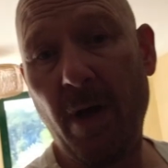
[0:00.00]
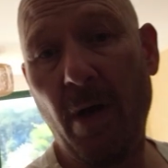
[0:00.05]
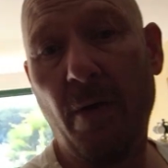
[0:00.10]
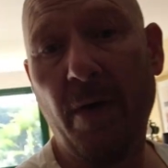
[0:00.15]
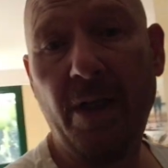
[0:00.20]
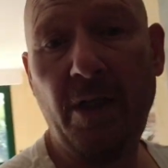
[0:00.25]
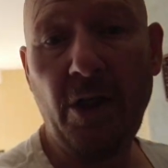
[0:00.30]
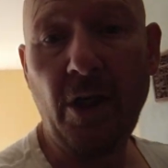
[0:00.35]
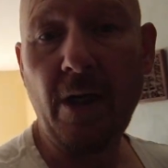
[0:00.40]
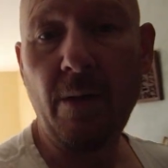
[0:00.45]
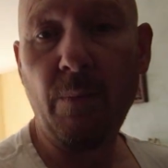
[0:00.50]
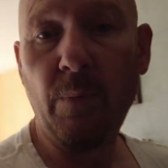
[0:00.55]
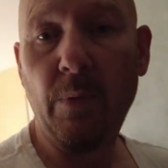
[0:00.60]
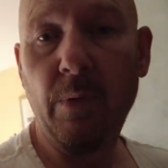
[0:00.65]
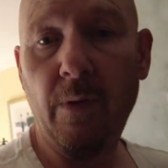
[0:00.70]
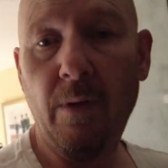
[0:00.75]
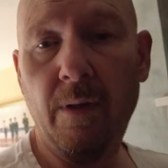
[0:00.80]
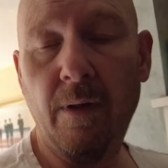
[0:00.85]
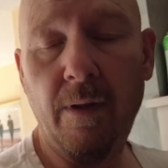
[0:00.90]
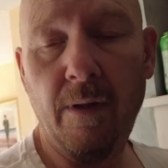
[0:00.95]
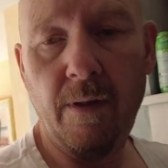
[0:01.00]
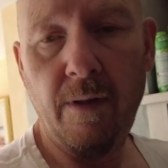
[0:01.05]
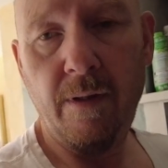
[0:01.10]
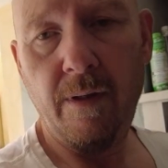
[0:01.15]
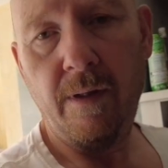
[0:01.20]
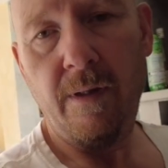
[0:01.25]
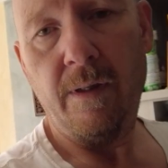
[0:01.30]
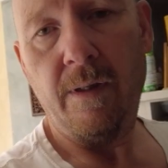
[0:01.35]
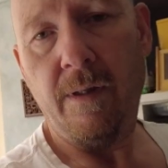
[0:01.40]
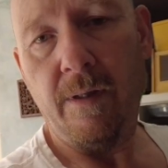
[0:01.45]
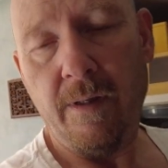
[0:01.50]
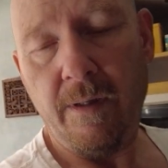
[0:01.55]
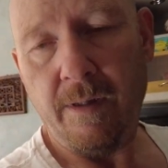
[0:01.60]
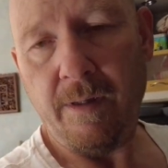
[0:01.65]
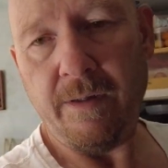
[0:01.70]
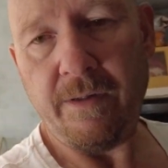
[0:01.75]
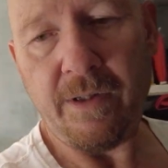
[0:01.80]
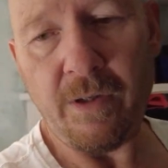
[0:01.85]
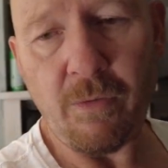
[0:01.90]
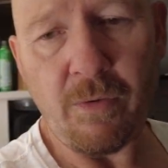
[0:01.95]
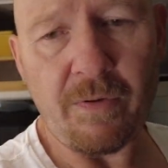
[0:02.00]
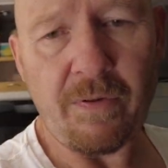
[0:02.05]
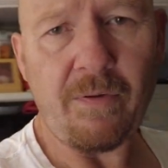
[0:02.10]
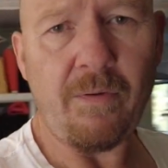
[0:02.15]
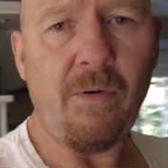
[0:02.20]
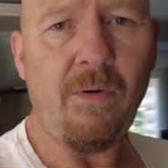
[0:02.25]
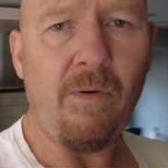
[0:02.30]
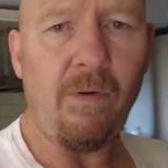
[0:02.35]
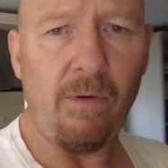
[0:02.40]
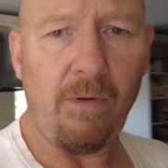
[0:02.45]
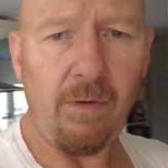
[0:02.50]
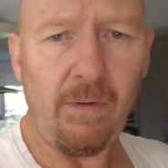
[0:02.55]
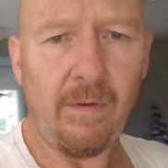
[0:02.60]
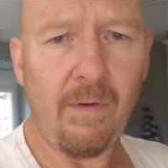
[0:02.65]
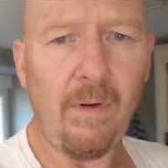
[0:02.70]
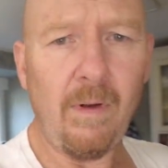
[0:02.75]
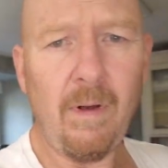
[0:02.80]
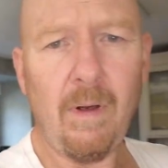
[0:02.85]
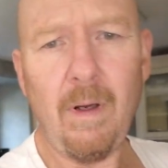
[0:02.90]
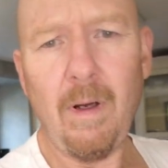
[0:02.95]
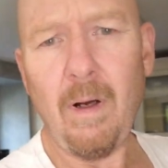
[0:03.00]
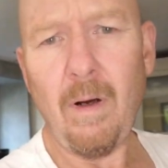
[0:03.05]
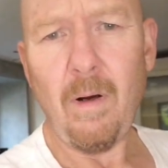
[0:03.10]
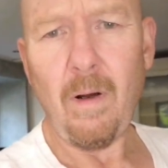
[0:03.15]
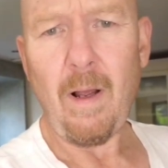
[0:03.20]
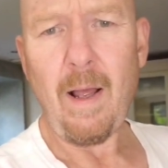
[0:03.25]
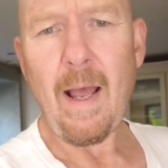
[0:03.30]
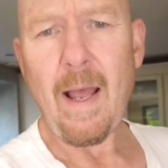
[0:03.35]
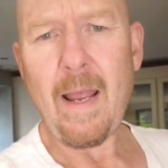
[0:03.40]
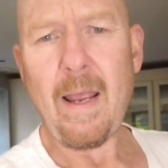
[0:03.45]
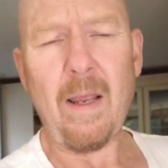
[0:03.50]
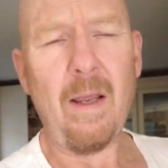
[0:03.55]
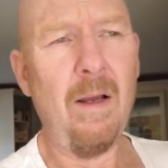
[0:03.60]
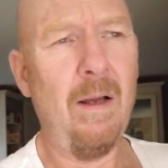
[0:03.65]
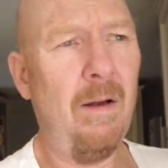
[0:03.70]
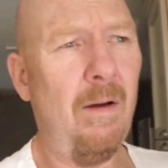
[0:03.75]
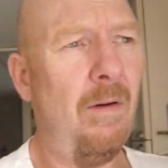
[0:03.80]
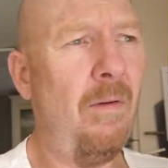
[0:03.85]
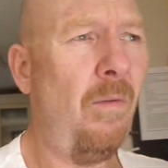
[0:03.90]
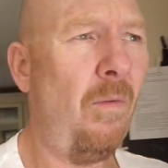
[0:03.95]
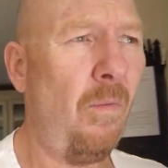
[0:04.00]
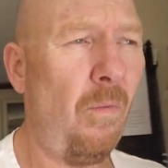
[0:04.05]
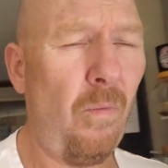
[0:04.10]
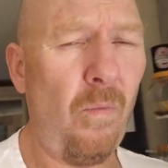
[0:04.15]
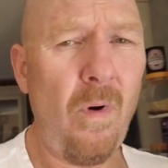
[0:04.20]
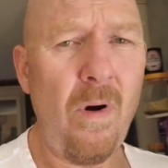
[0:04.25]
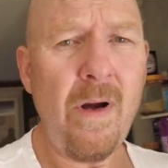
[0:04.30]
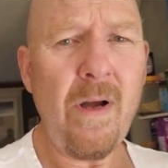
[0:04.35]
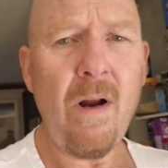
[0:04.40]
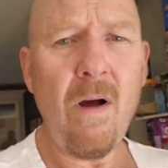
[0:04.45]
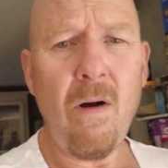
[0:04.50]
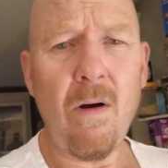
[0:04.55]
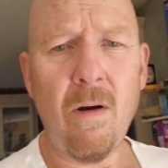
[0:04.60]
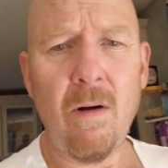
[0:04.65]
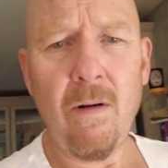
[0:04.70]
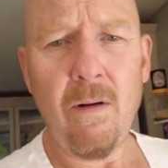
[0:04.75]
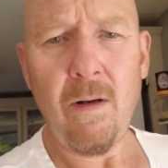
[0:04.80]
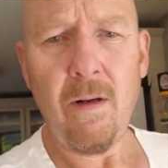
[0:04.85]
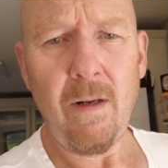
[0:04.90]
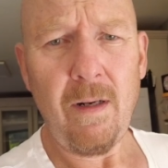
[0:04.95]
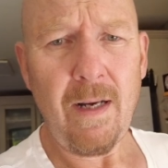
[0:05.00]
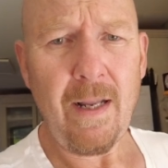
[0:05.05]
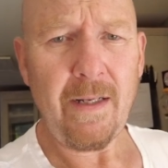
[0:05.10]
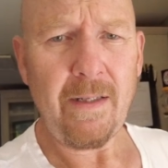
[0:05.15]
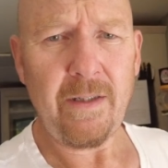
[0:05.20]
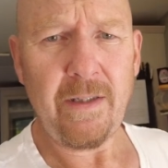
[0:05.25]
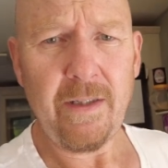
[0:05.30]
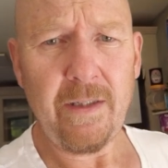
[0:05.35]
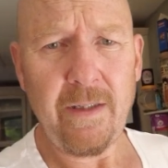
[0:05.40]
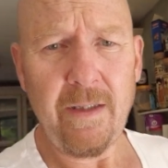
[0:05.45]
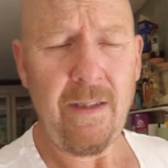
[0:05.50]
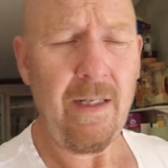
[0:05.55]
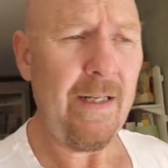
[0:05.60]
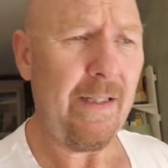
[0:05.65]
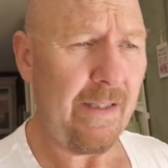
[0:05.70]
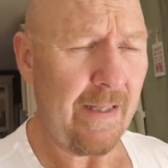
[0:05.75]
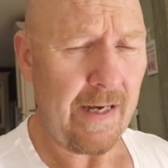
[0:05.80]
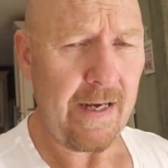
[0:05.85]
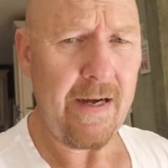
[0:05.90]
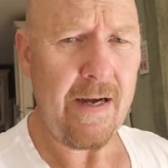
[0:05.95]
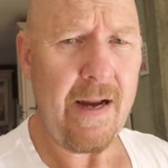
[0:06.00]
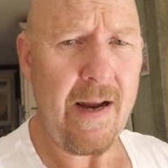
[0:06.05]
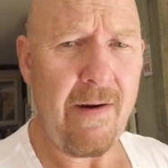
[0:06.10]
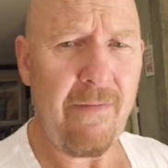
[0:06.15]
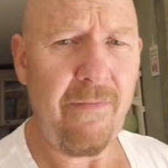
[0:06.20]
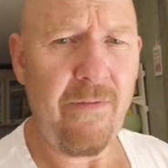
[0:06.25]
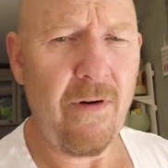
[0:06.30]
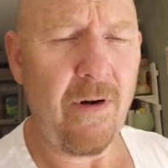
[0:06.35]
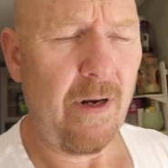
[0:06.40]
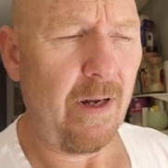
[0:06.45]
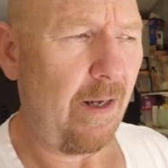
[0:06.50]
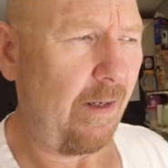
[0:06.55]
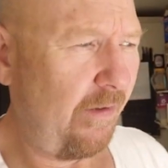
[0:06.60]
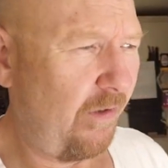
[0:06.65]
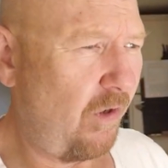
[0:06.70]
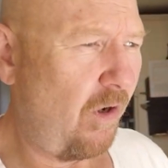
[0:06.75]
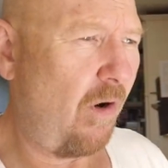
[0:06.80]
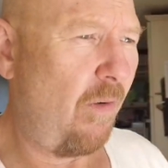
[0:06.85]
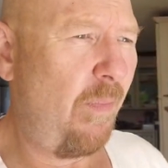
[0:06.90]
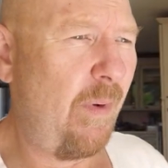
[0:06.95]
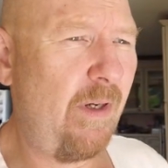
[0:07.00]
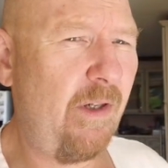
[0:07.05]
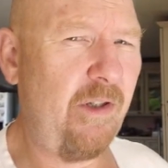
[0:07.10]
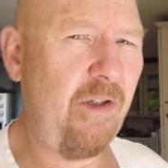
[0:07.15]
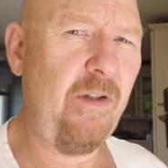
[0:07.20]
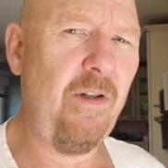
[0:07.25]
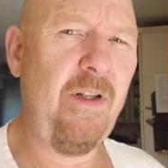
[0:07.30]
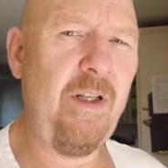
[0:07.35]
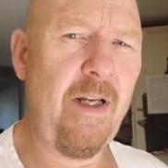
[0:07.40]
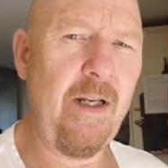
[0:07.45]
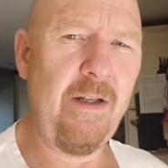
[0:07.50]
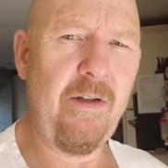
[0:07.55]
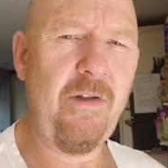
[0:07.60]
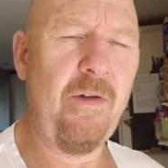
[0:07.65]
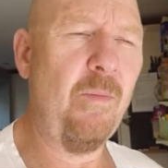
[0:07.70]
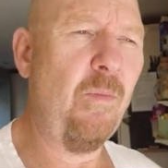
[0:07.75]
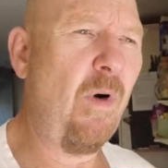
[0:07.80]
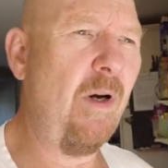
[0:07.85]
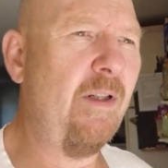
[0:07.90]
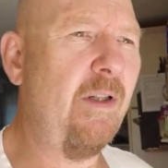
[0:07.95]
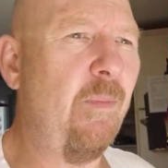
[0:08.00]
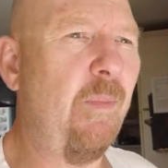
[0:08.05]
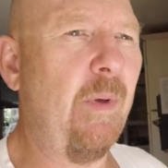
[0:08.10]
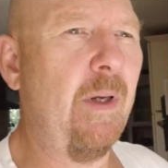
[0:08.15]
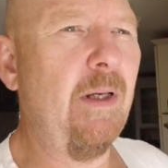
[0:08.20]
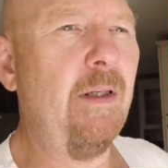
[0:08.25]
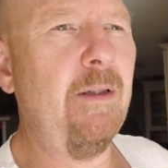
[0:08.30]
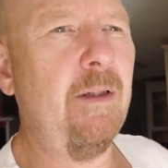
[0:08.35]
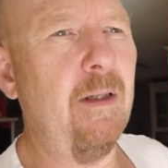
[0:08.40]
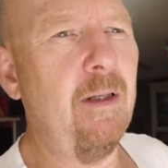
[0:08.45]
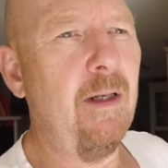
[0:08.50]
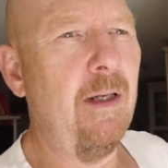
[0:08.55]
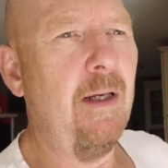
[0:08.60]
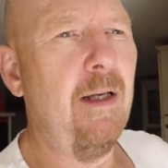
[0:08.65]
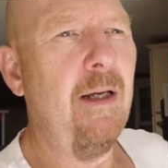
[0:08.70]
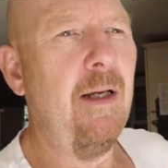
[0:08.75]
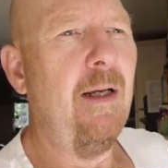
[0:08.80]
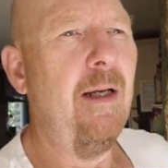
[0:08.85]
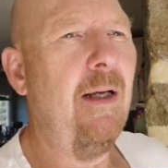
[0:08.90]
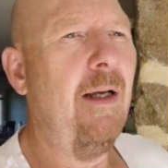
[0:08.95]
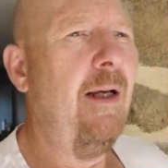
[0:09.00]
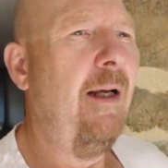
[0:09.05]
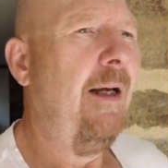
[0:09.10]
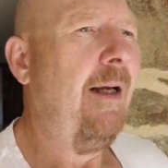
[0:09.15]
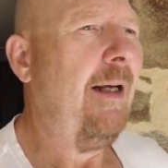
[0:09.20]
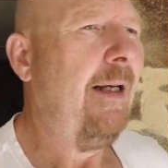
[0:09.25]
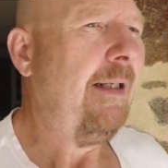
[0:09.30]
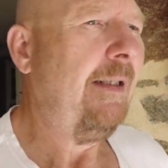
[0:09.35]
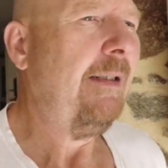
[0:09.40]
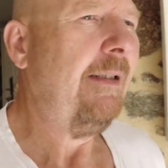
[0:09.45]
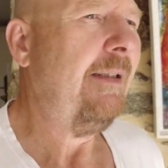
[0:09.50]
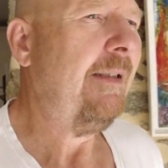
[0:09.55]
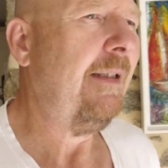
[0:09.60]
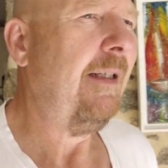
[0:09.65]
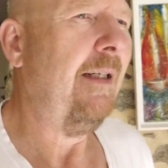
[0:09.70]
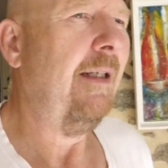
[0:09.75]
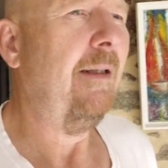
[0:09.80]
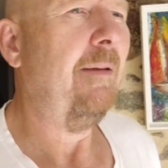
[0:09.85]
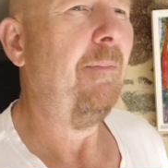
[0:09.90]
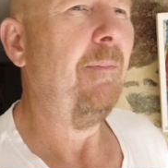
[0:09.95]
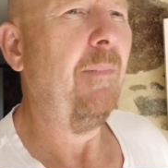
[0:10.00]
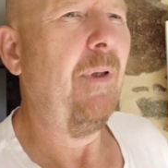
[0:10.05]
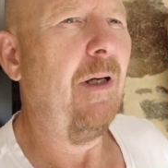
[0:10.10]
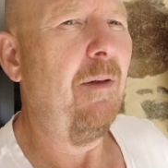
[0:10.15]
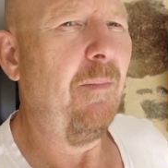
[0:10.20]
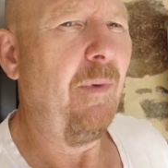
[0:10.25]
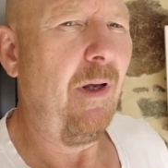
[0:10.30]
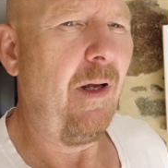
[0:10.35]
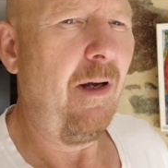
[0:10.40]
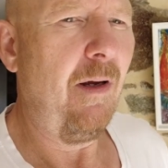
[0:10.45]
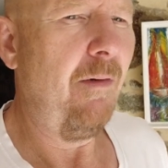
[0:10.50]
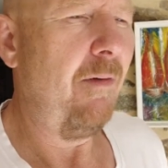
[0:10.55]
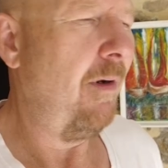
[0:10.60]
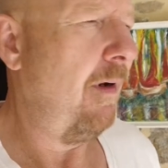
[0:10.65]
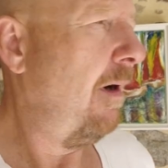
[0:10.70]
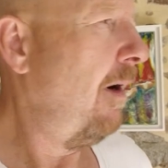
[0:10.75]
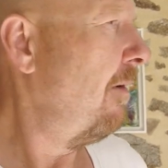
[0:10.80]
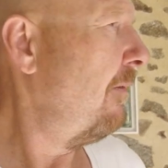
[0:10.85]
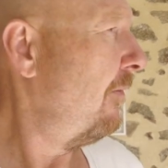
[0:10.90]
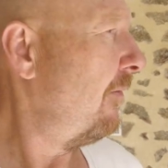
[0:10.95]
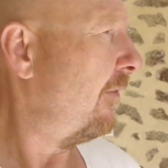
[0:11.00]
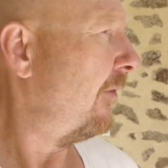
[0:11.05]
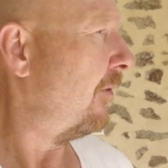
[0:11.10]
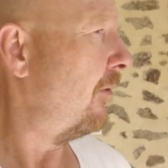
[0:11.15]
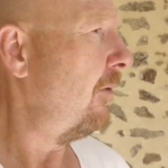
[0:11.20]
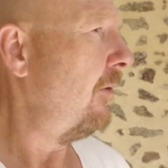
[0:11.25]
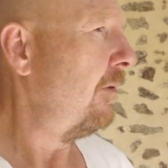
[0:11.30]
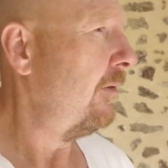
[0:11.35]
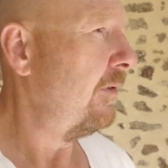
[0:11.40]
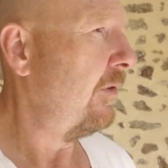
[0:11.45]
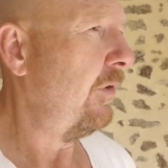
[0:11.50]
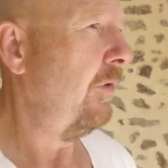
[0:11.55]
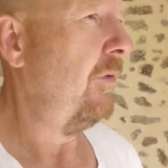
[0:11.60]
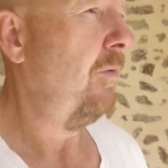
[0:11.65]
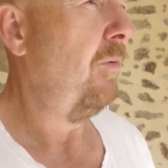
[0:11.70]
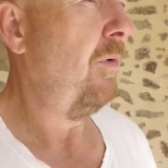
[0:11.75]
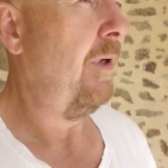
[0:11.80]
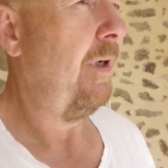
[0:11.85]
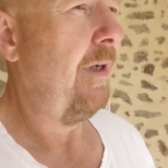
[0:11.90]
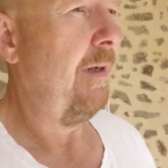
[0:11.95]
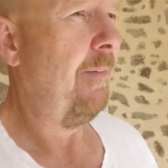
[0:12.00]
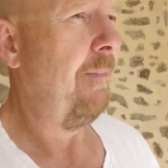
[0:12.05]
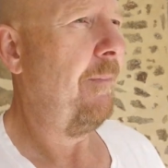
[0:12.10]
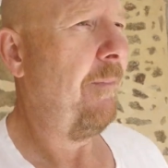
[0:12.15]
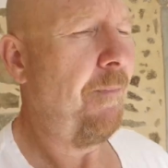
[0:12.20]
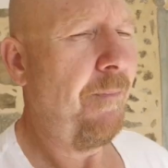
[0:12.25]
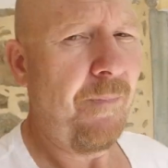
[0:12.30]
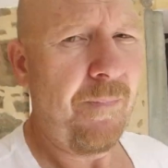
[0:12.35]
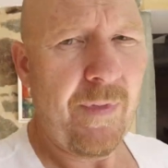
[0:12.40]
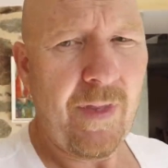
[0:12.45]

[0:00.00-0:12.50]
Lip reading: going cheap. So we thought, hey, why not? Let's get an air fryer. So I've been studying some recipes, and I'm hopeful to,